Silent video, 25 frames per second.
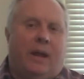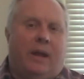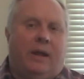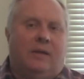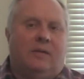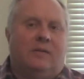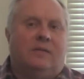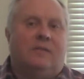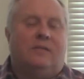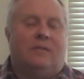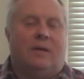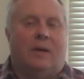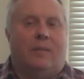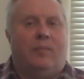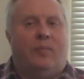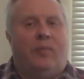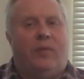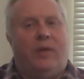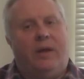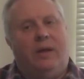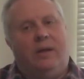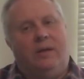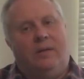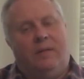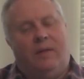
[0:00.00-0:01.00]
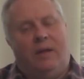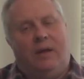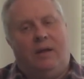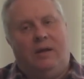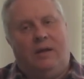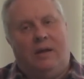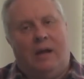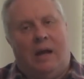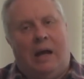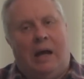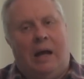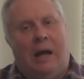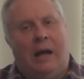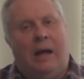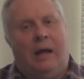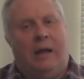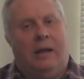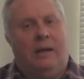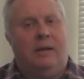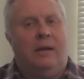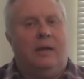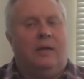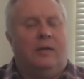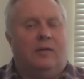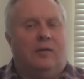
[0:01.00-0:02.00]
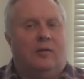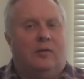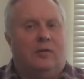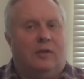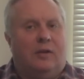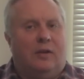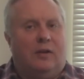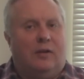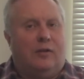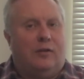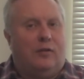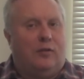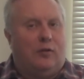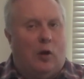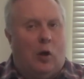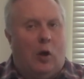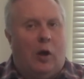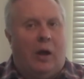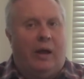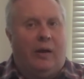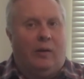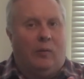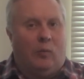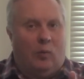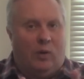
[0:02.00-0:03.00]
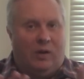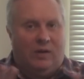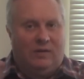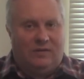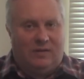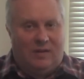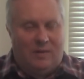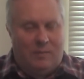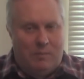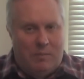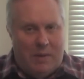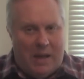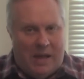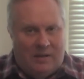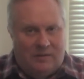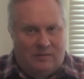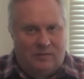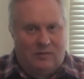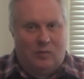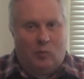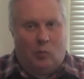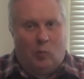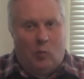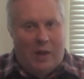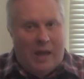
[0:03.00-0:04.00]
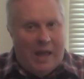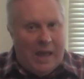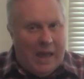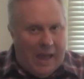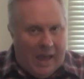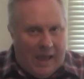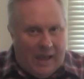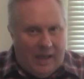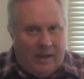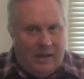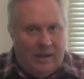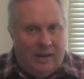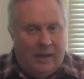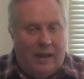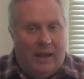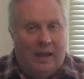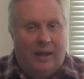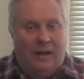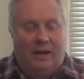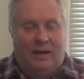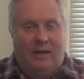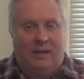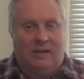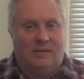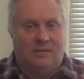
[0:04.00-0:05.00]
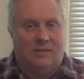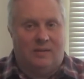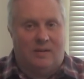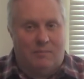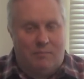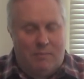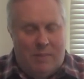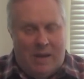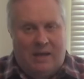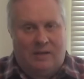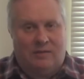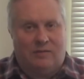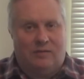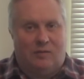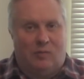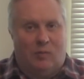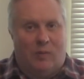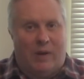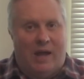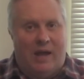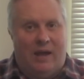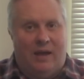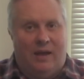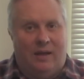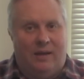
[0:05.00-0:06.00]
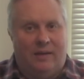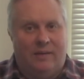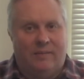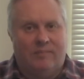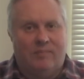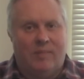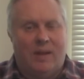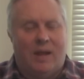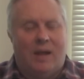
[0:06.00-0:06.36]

is something that God thought was the best way, and it is the best way,